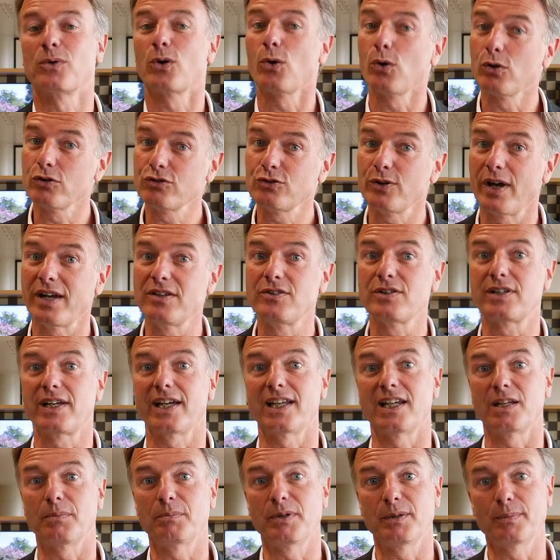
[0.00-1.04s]
We're also
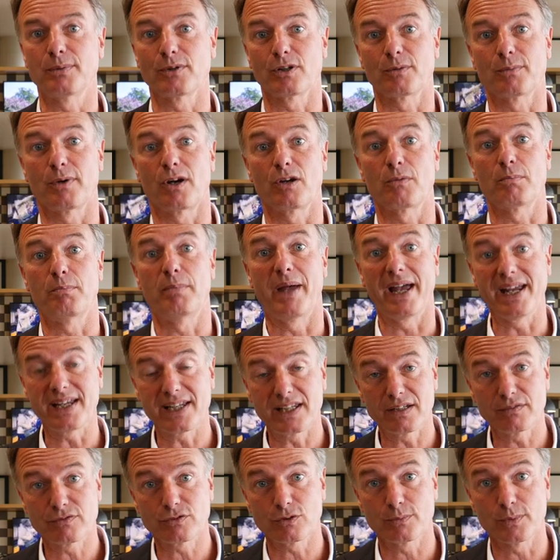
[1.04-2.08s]
educating people about
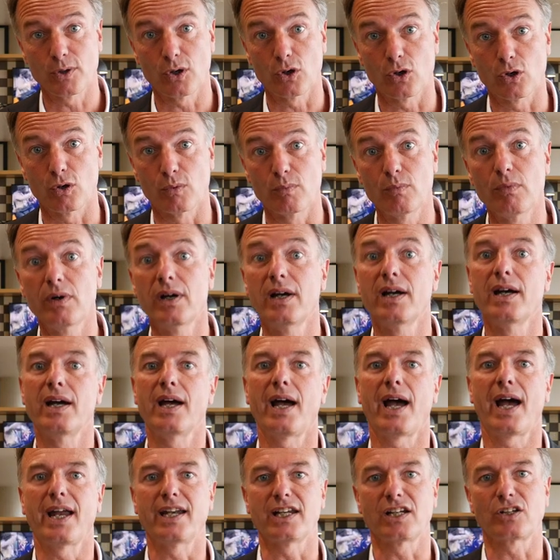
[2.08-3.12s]
banking from home
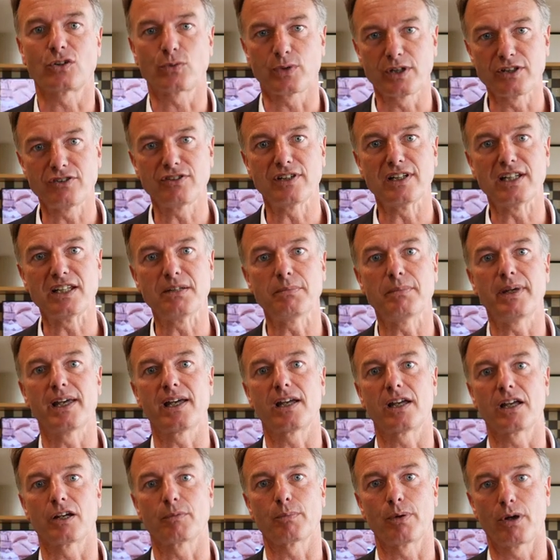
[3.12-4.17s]
and increasingly
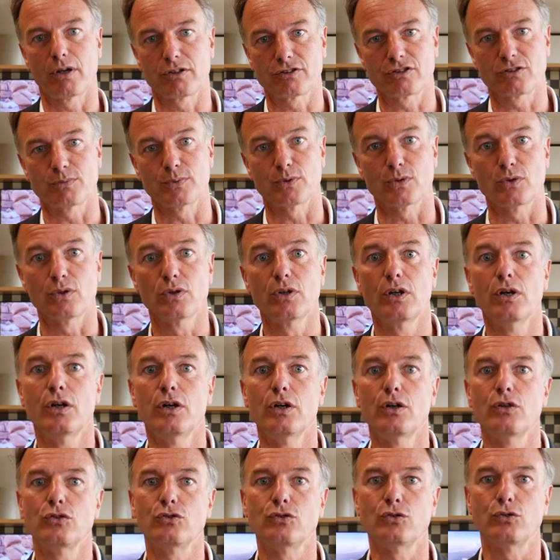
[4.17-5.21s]
making it possible
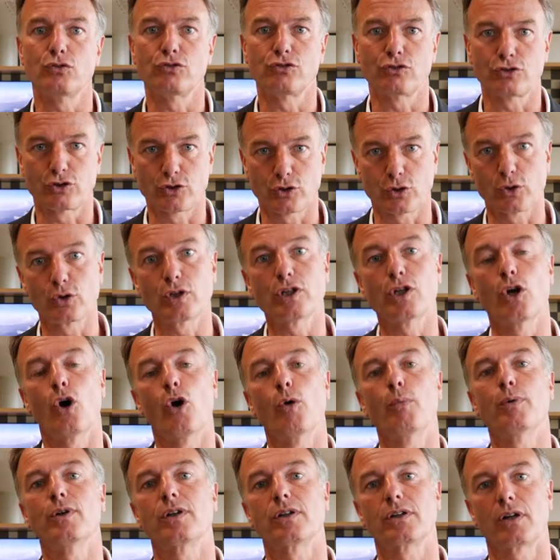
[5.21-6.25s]
to securely
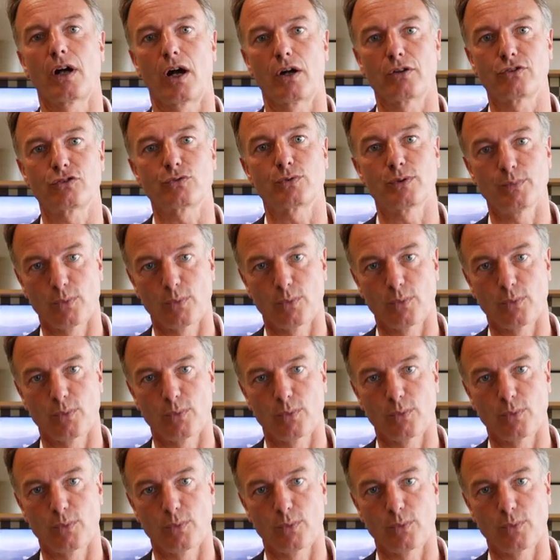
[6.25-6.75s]
open accounts